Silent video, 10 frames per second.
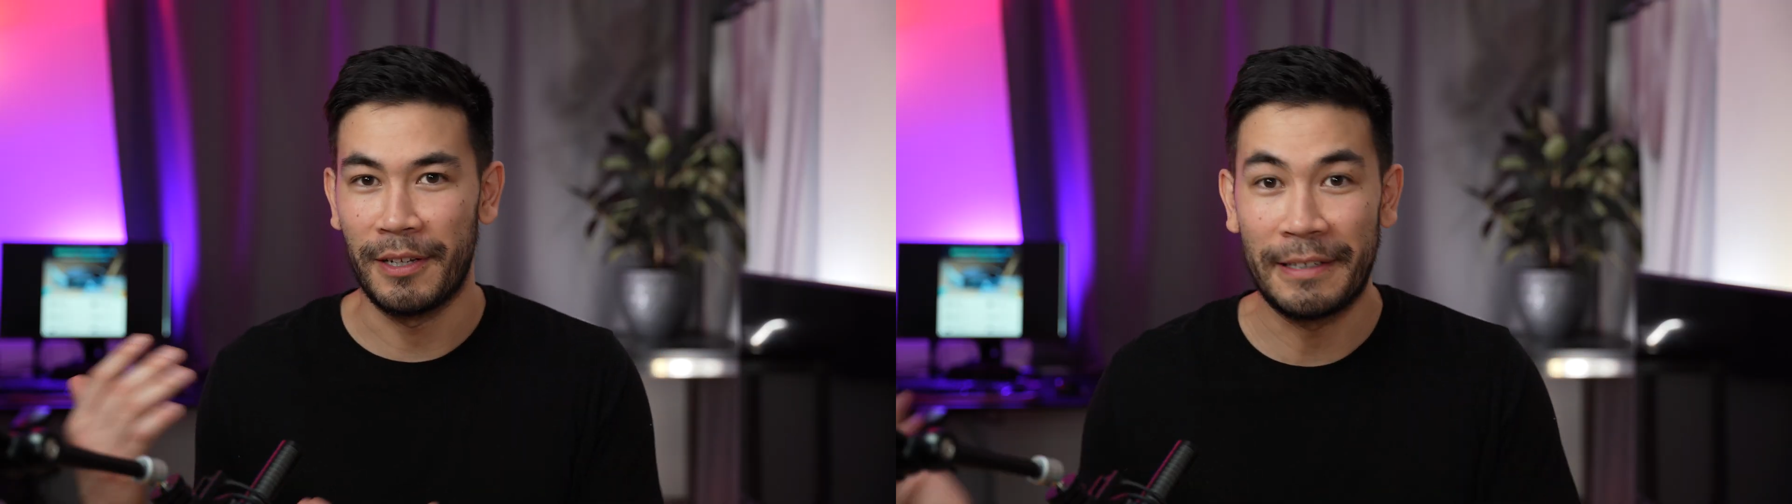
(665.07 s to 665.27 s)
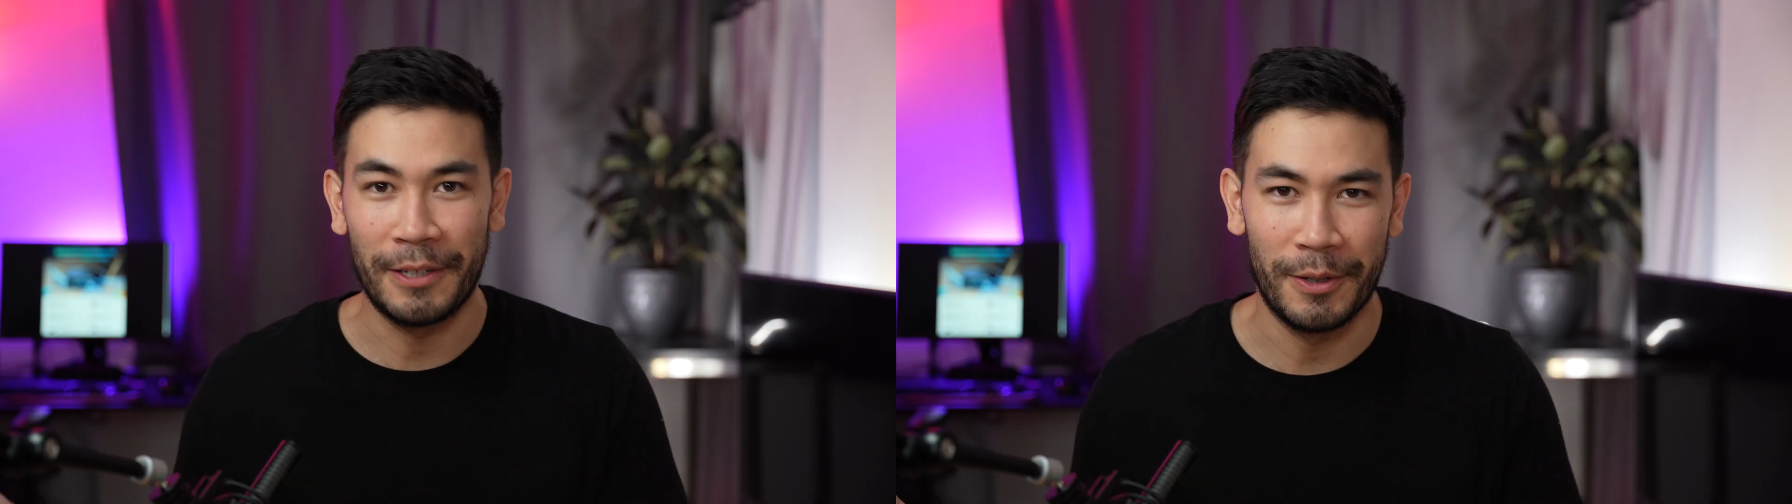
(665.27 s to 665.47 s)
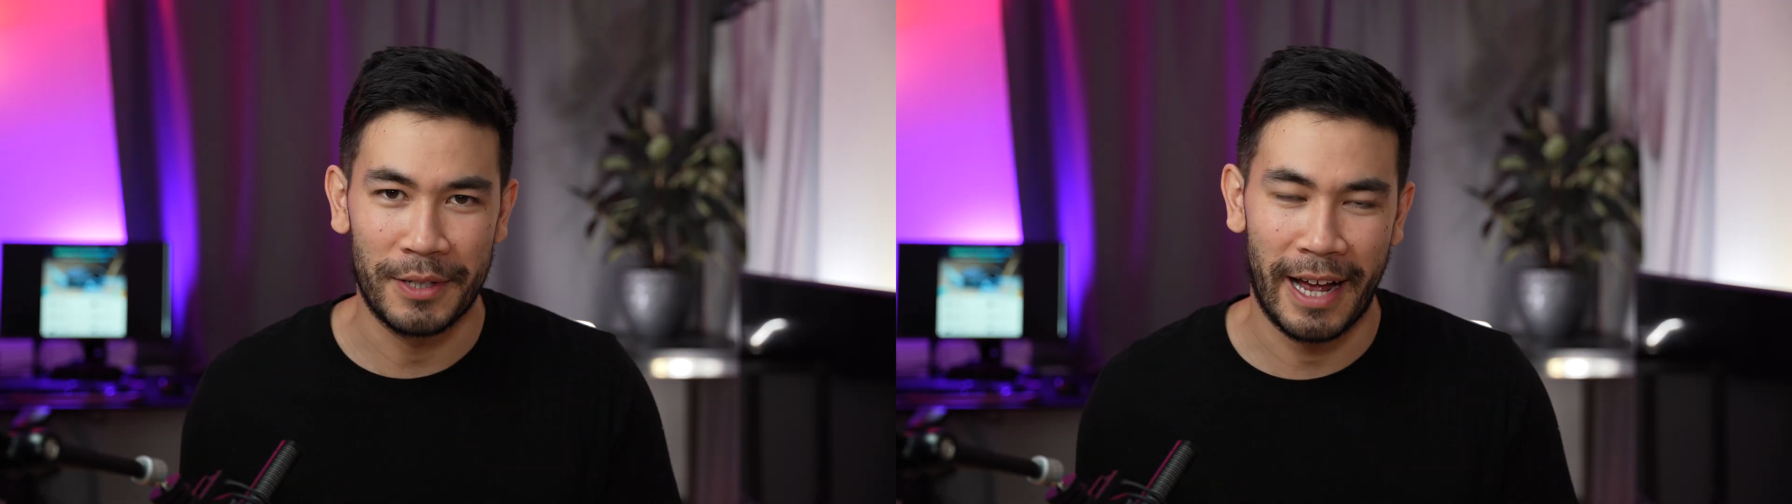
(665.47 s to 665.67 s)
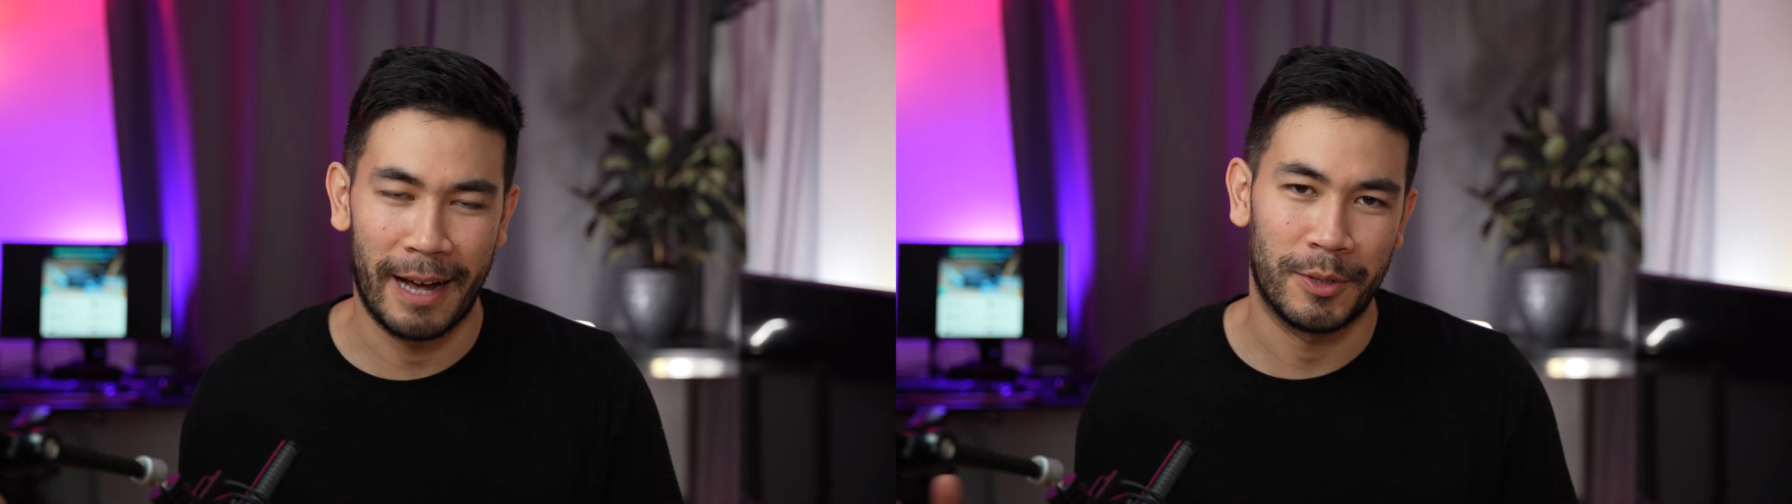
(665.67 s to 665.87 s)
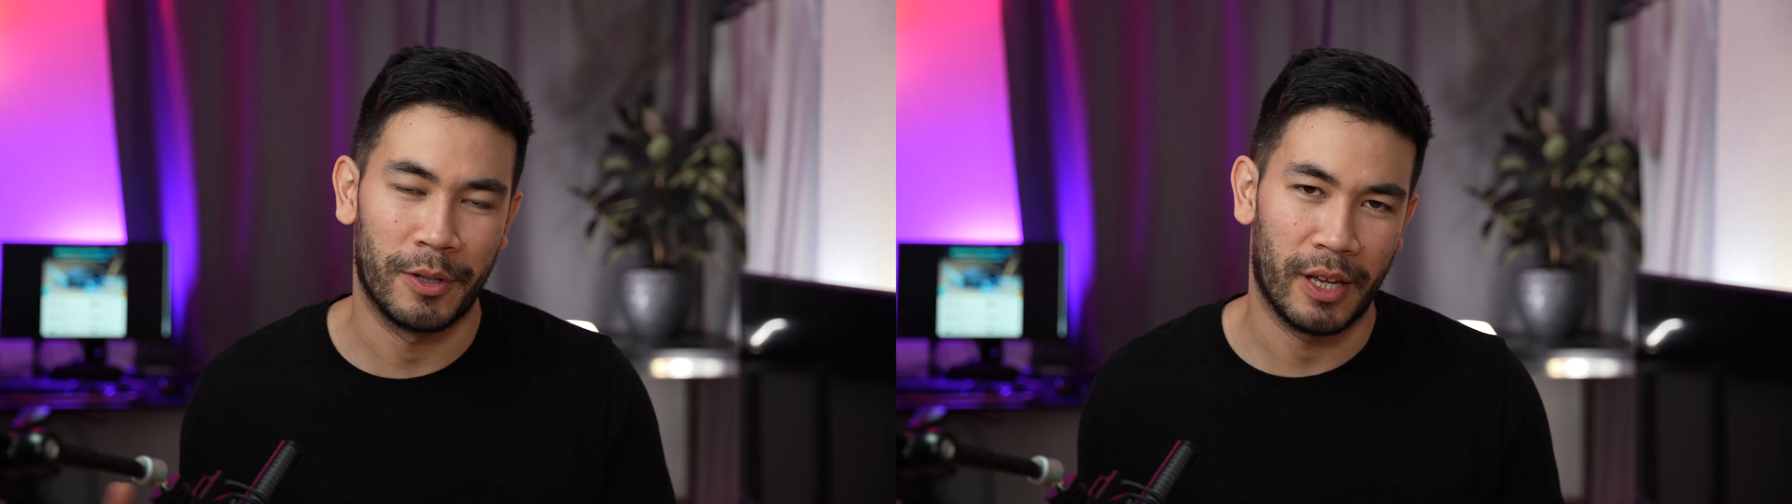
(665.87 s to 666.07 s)
need to use the
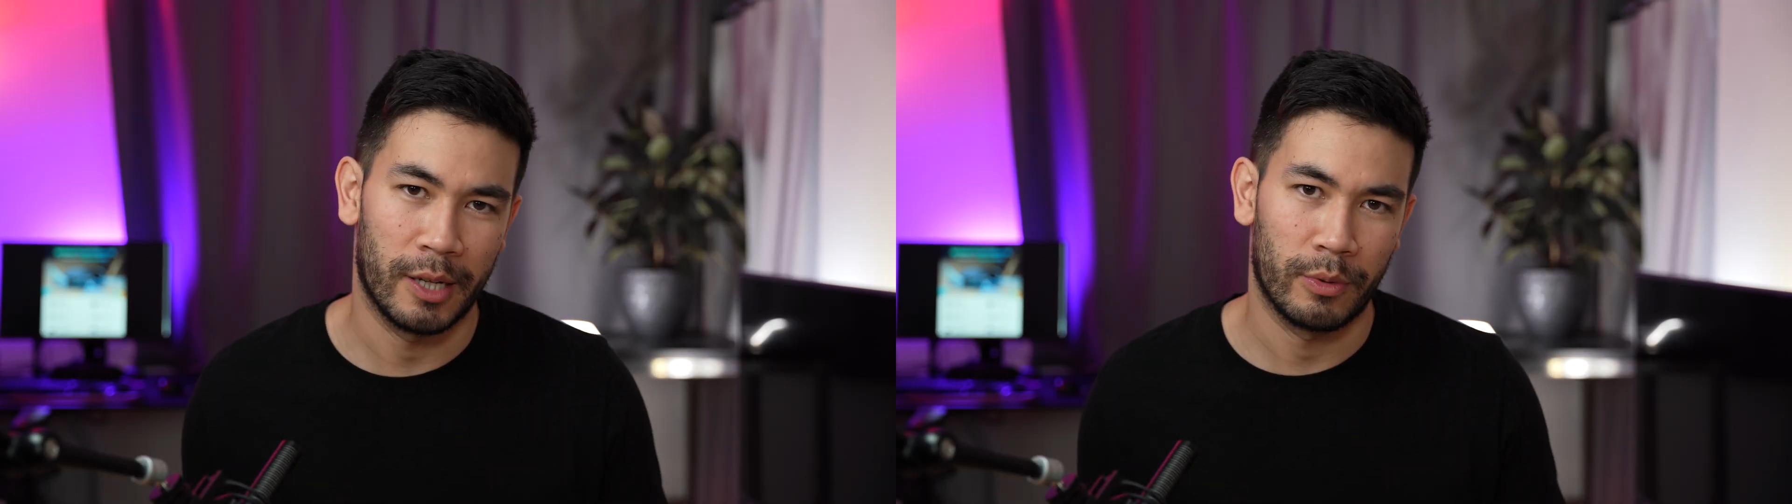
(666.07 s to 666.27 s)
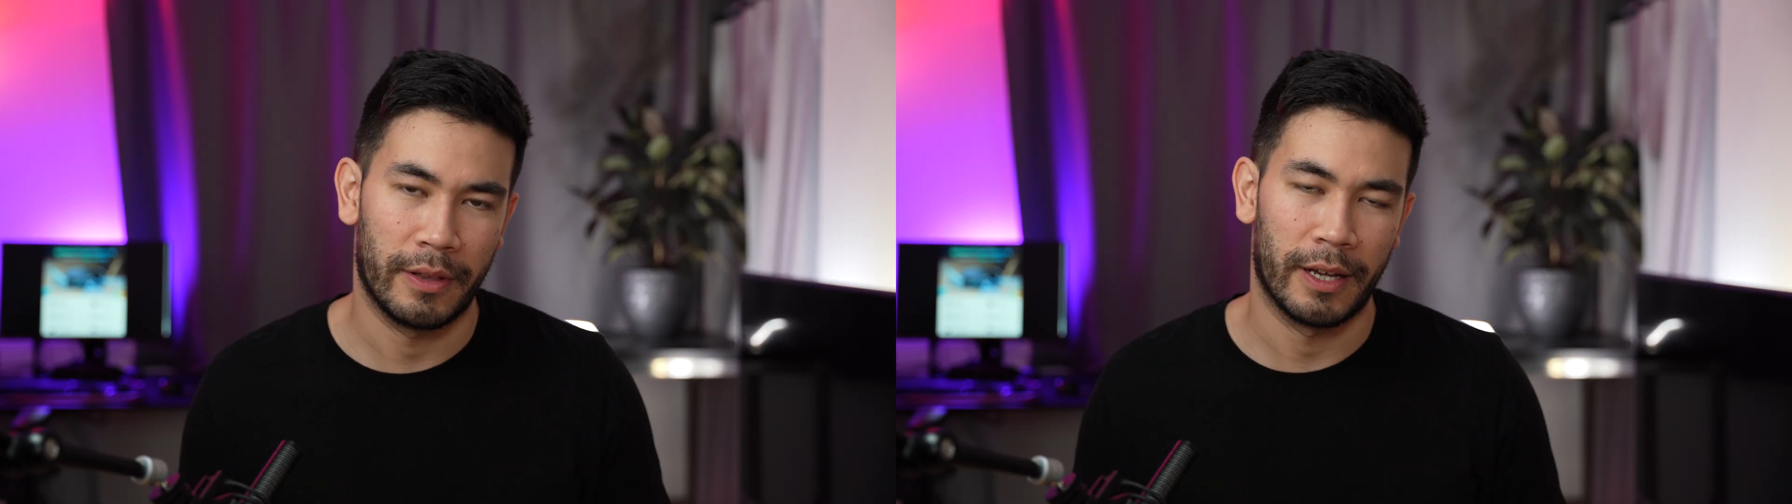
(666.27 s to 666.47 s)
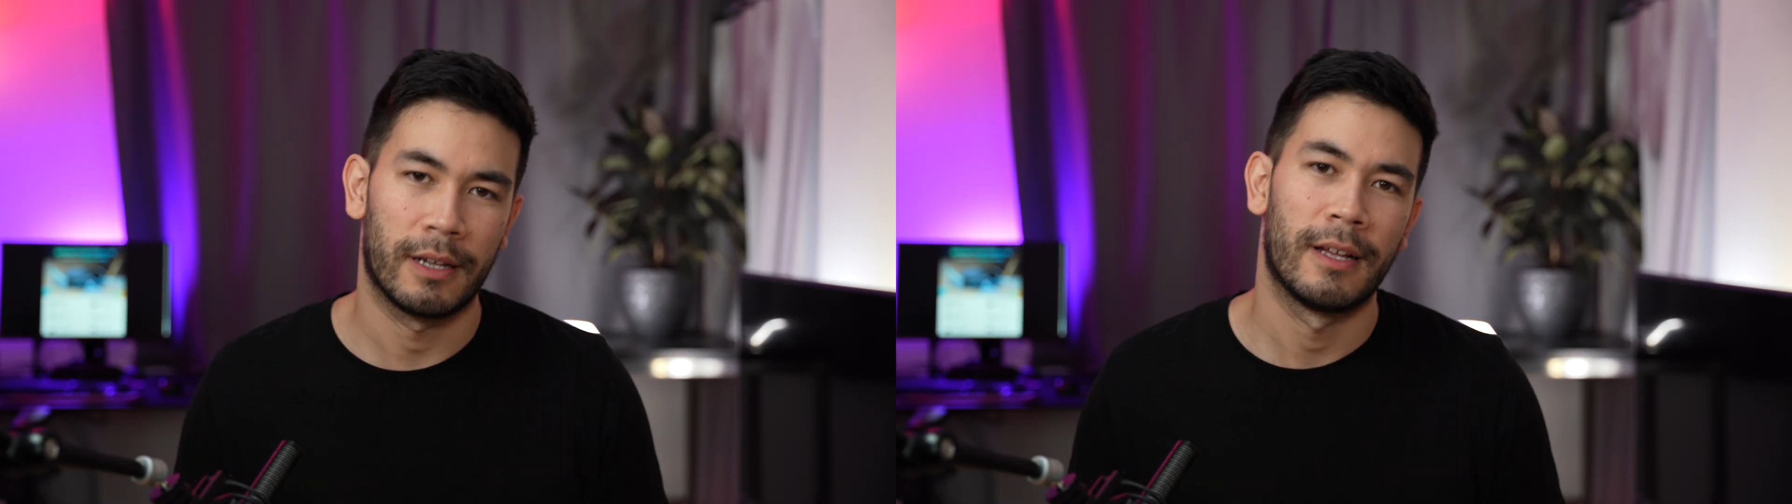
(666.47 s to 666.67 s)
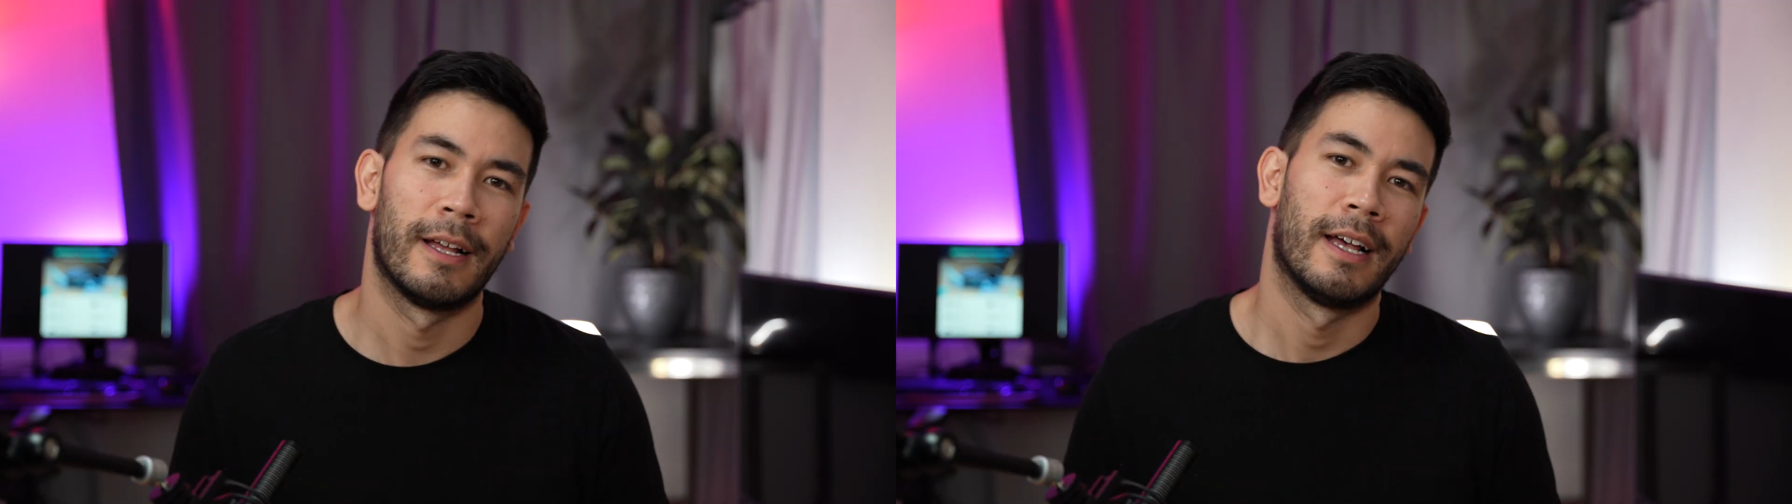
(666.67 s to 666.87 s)
app to engage with it.